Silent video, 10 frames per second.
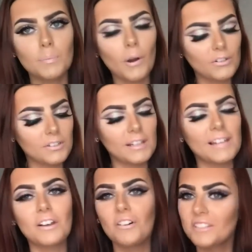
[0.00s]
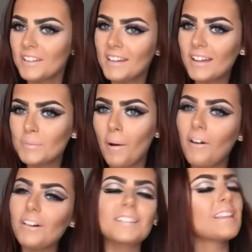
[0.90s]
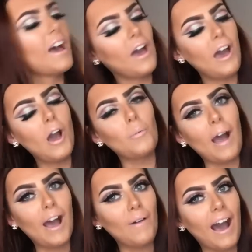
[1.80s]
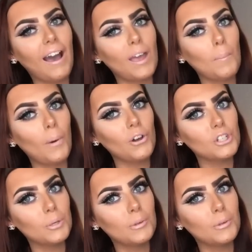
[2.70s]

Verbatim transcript: box, so let's get on to the next box. Wow, I bought so